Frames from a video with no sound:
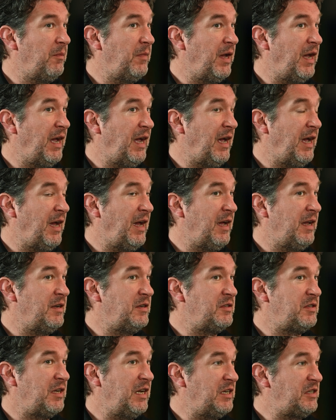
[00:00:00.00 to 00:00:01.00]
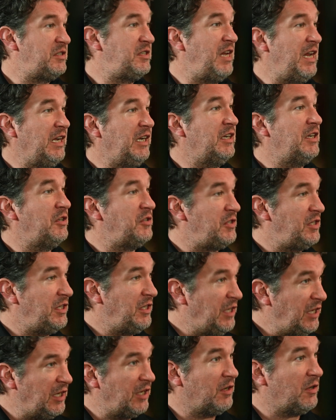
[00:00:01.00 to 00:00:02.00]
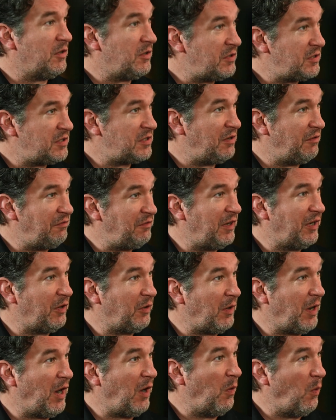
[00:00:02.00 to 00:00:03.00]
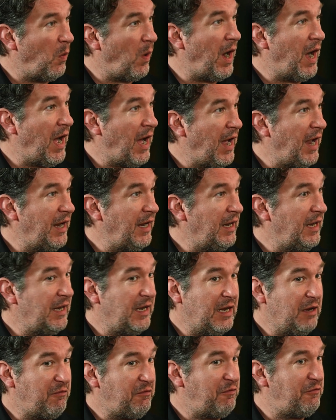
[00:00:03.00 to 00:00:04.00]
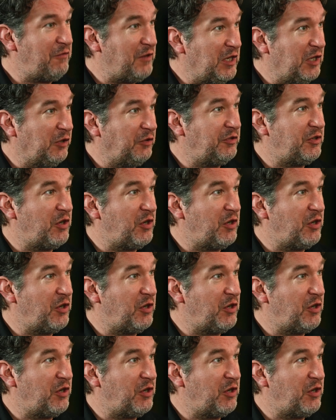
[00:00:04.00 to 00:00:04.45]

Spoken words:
And it's taken us years to figure out why it feels